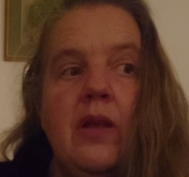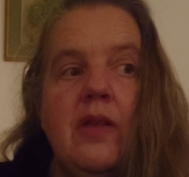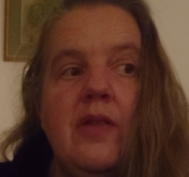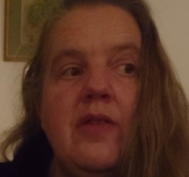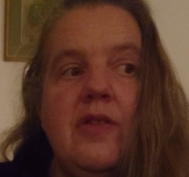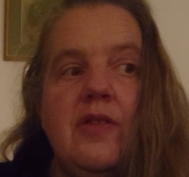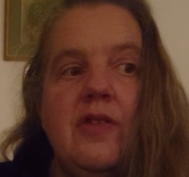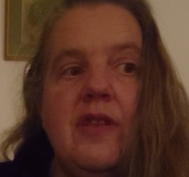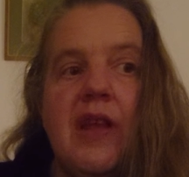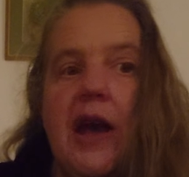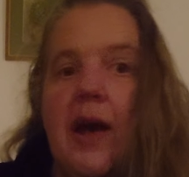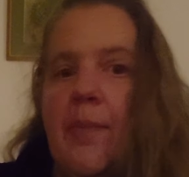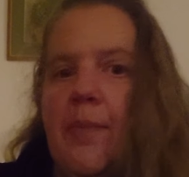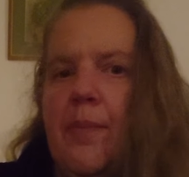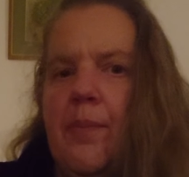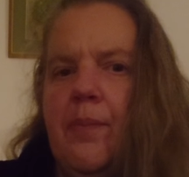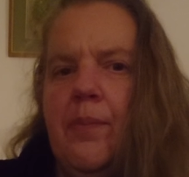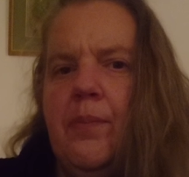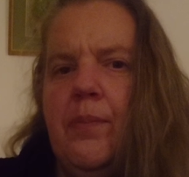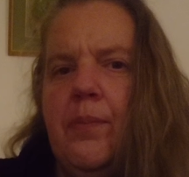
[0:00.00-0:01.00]
just that
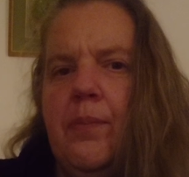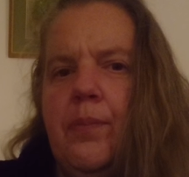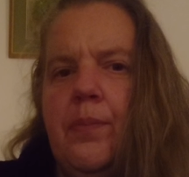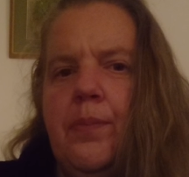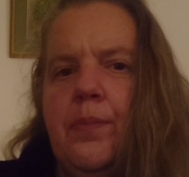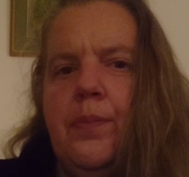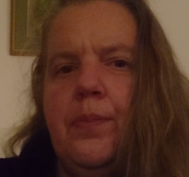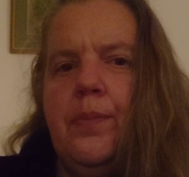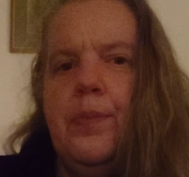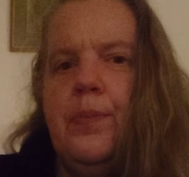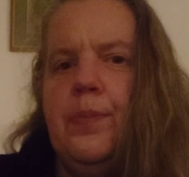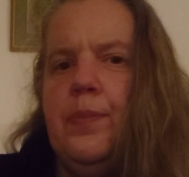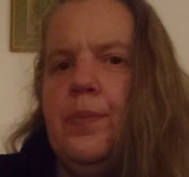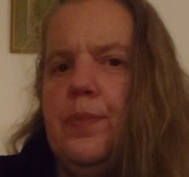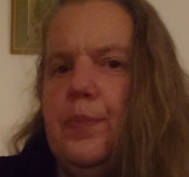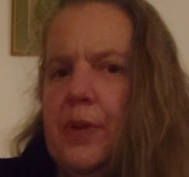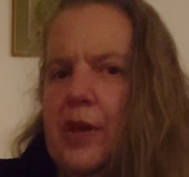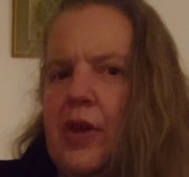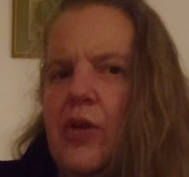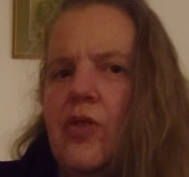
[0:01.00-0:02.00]

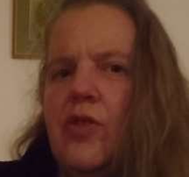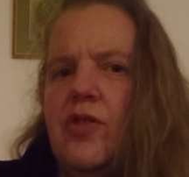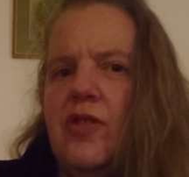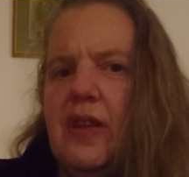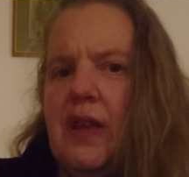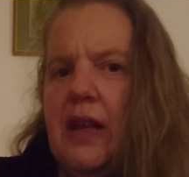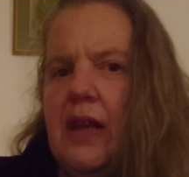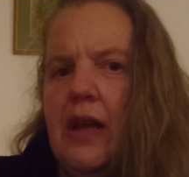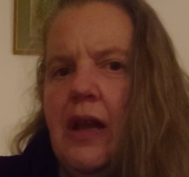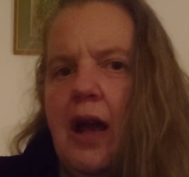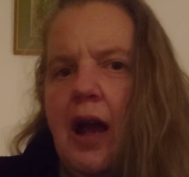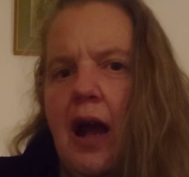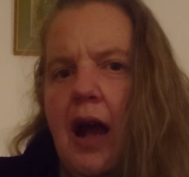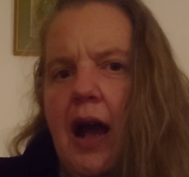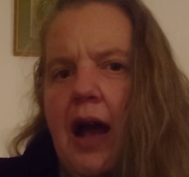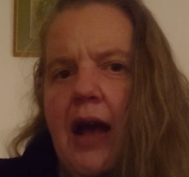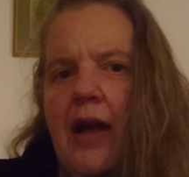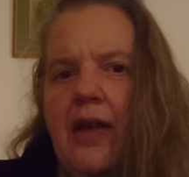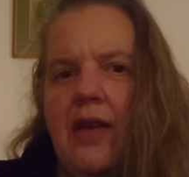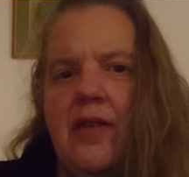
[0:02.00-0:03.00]
beauty,
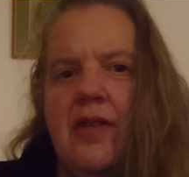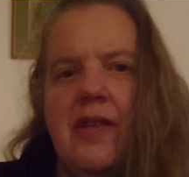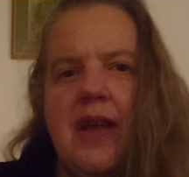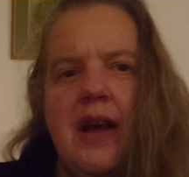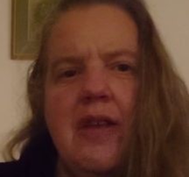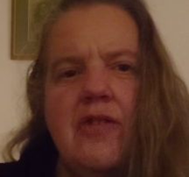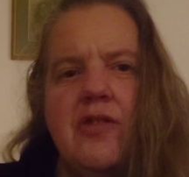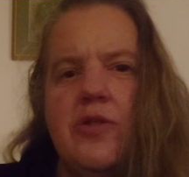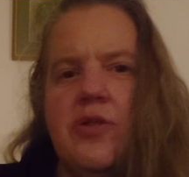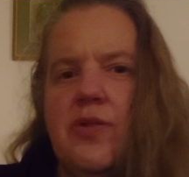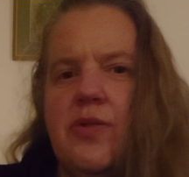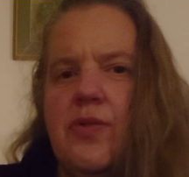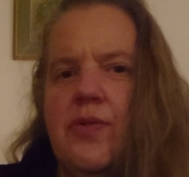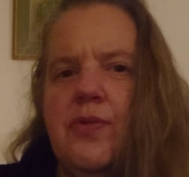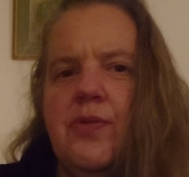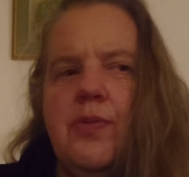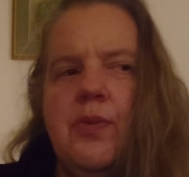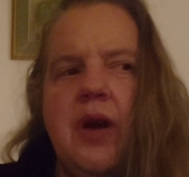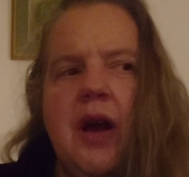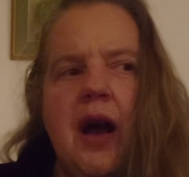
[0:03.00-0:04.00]
and that sort of
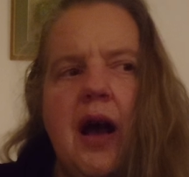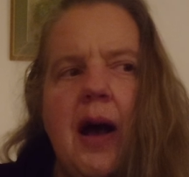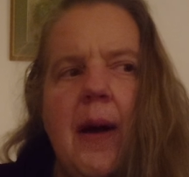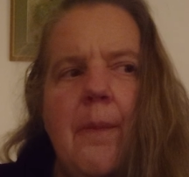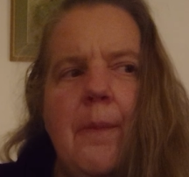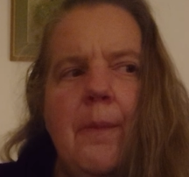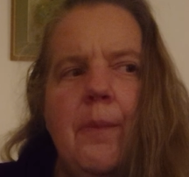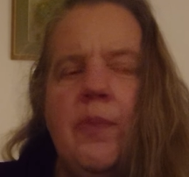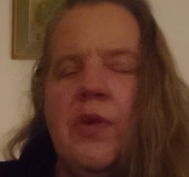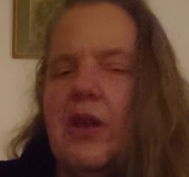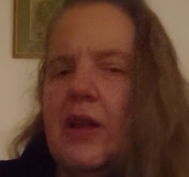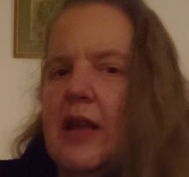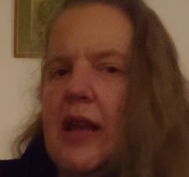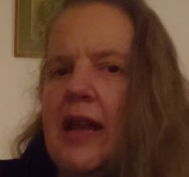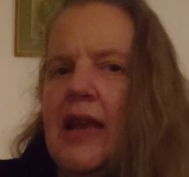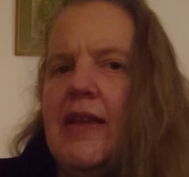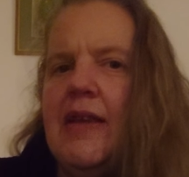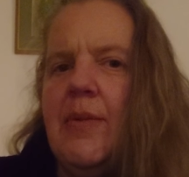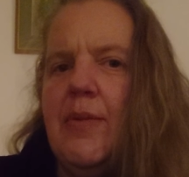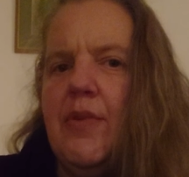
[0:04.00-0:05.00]
can
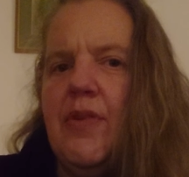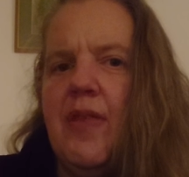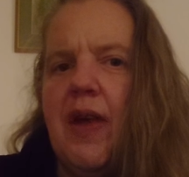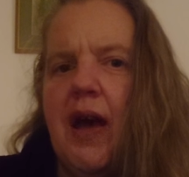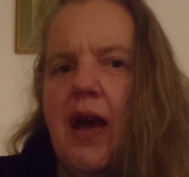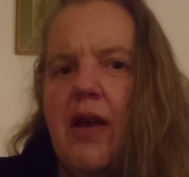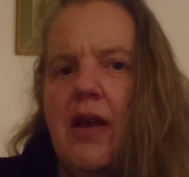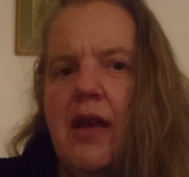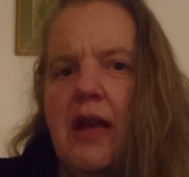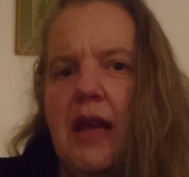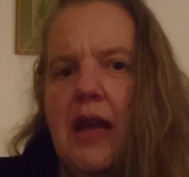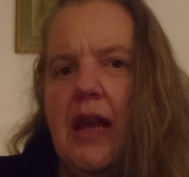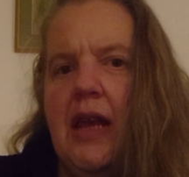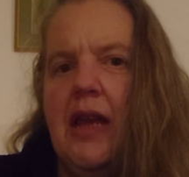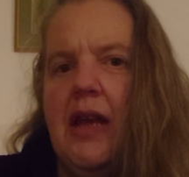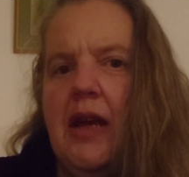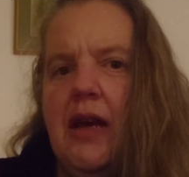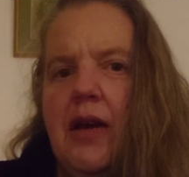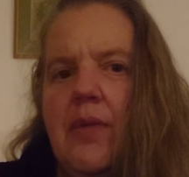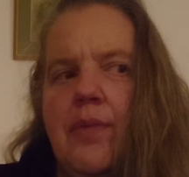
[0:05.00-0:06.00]
end up with that
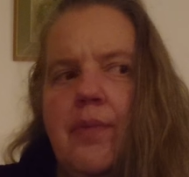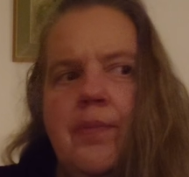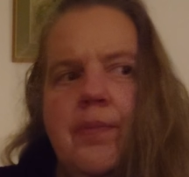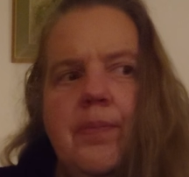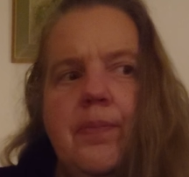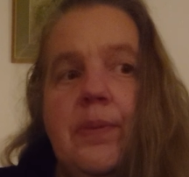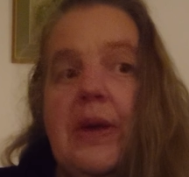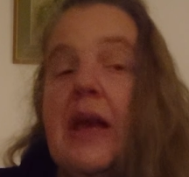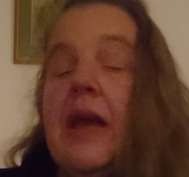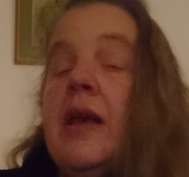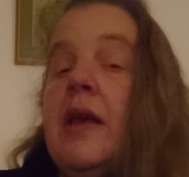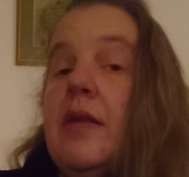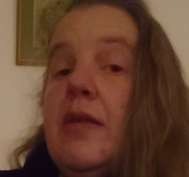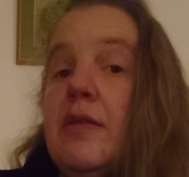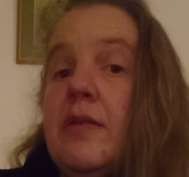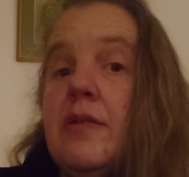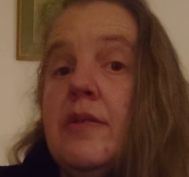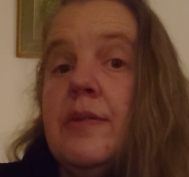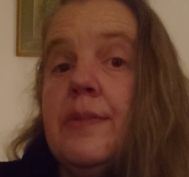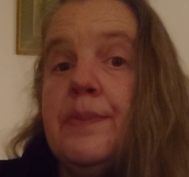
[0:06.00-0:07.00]
inner
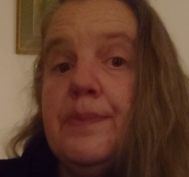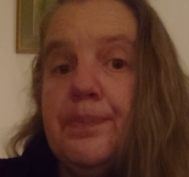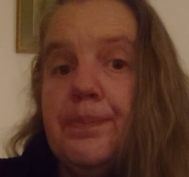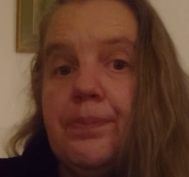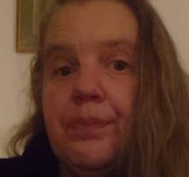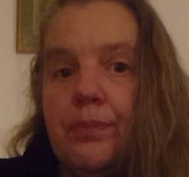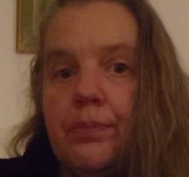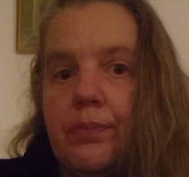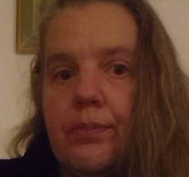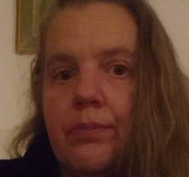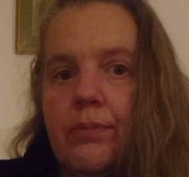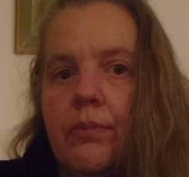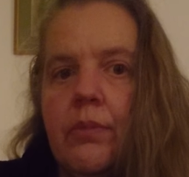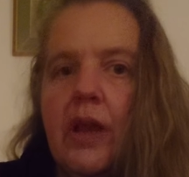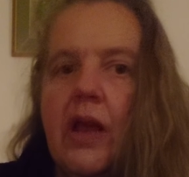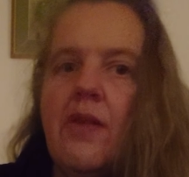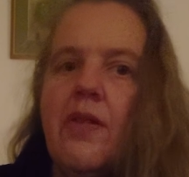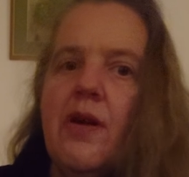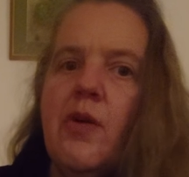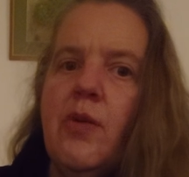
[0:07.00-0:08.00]
peace
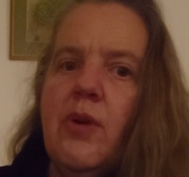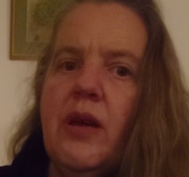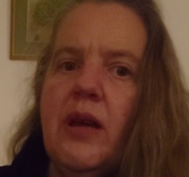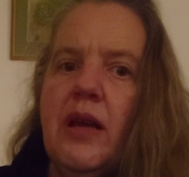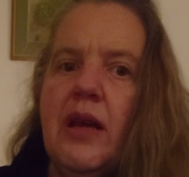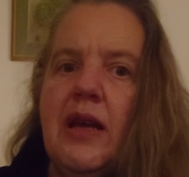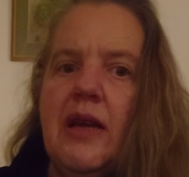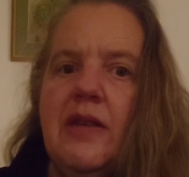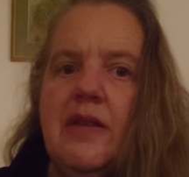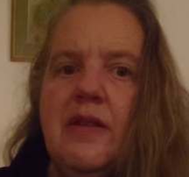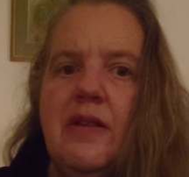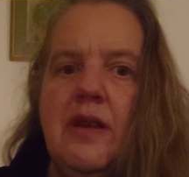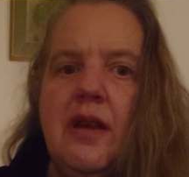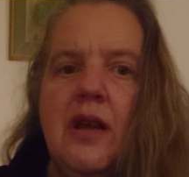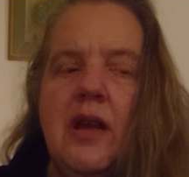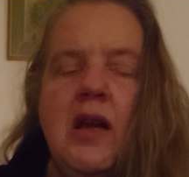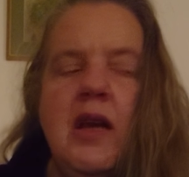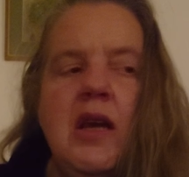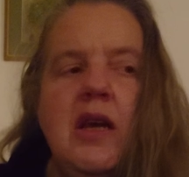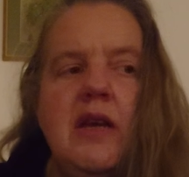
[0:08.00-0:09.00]
that we can
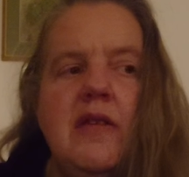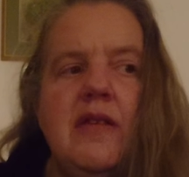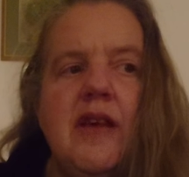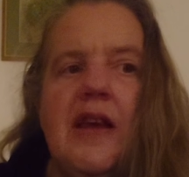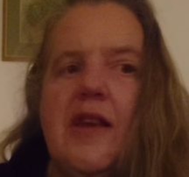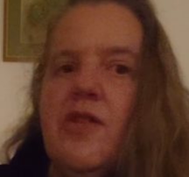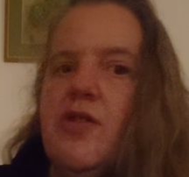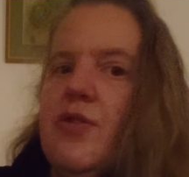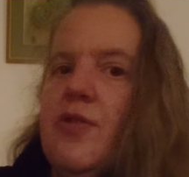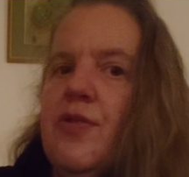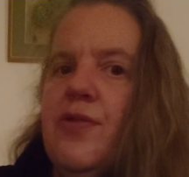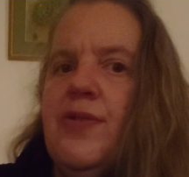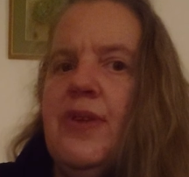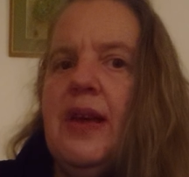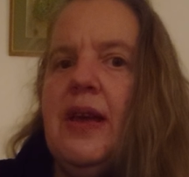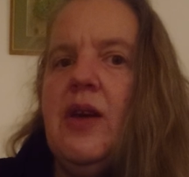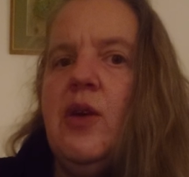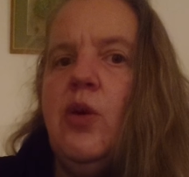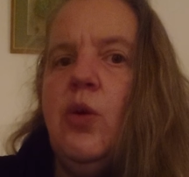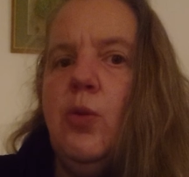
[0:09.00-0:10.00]
tend to
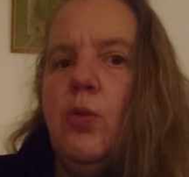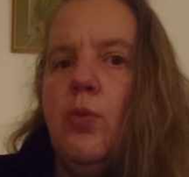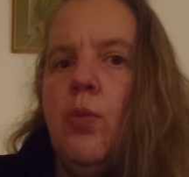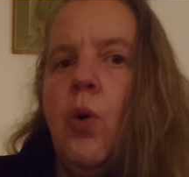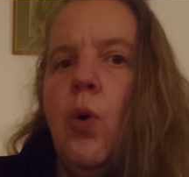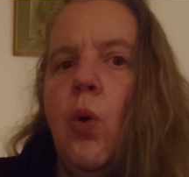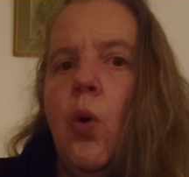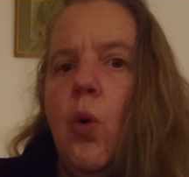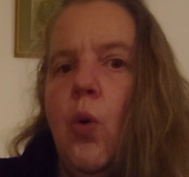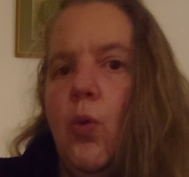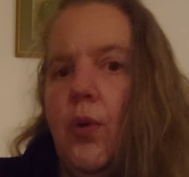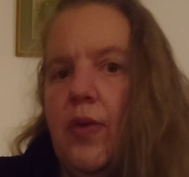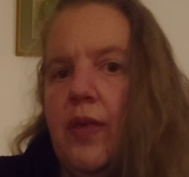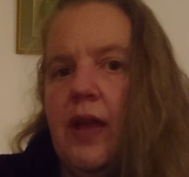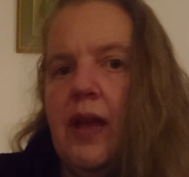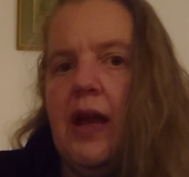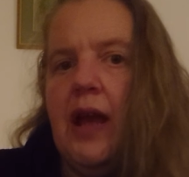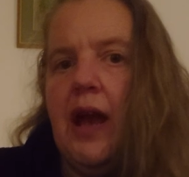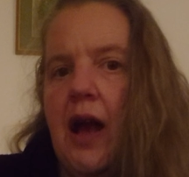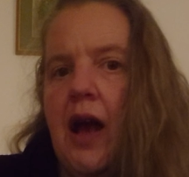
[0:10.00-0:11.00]
feel more
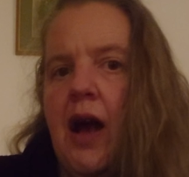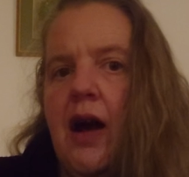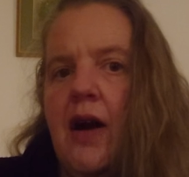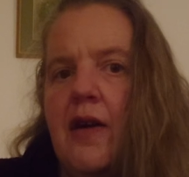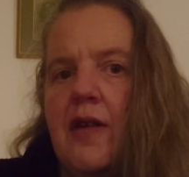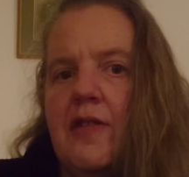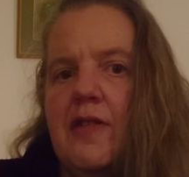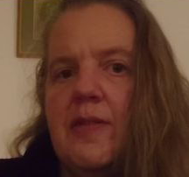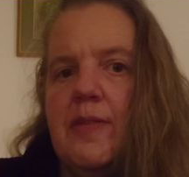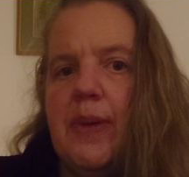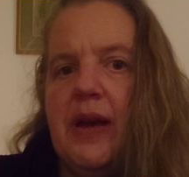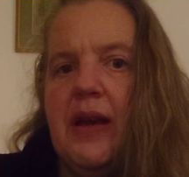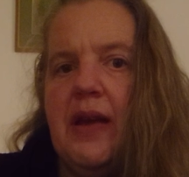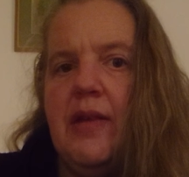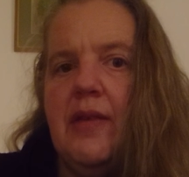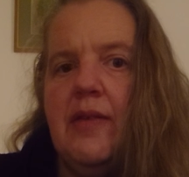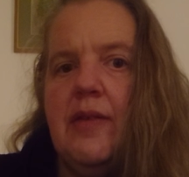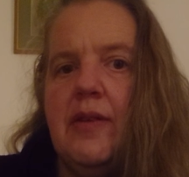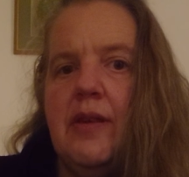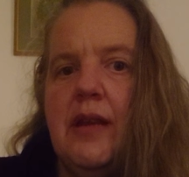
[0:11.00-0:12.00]
within heart
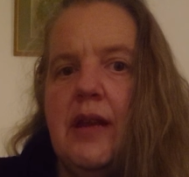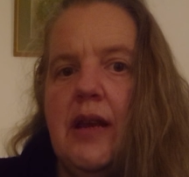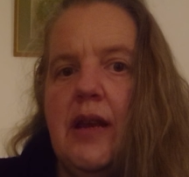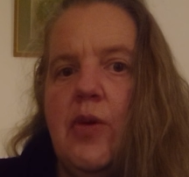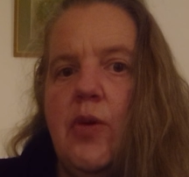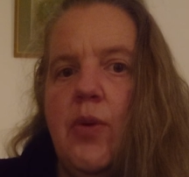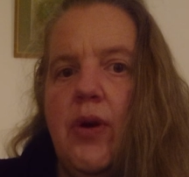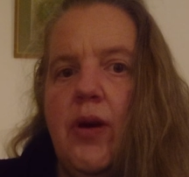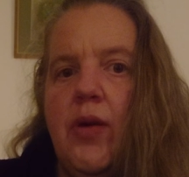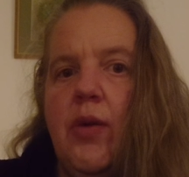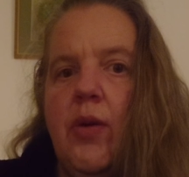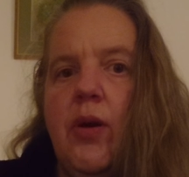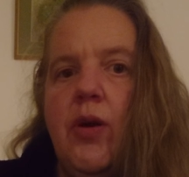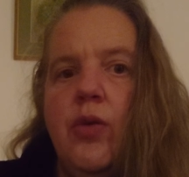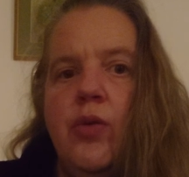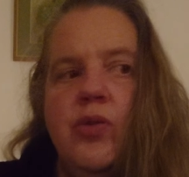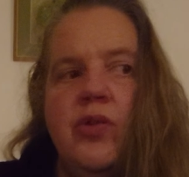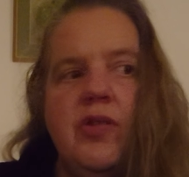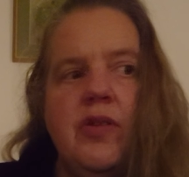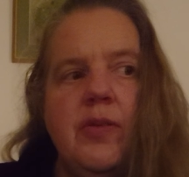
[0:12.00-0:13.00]
space than anywhere else.